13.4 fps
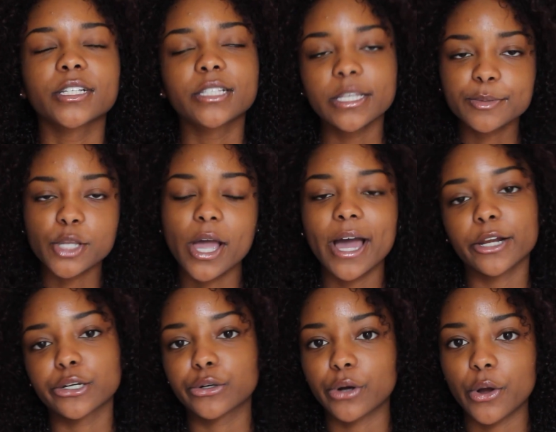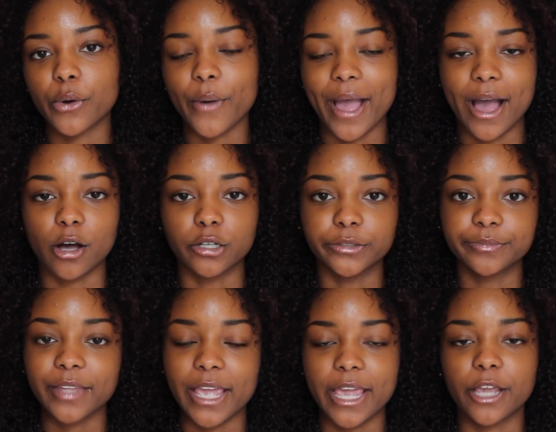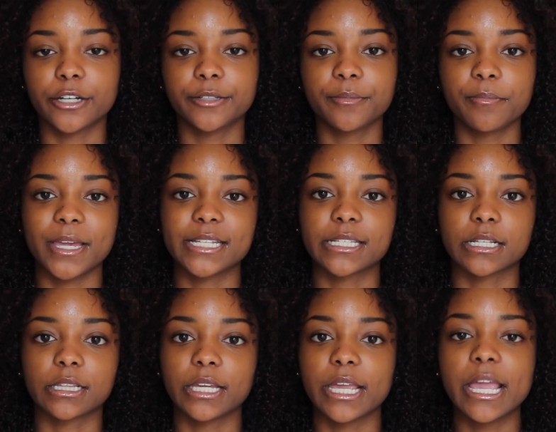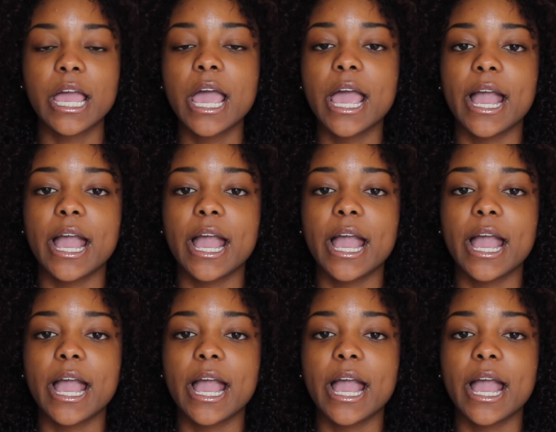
Tips on how to grow out hair, basically.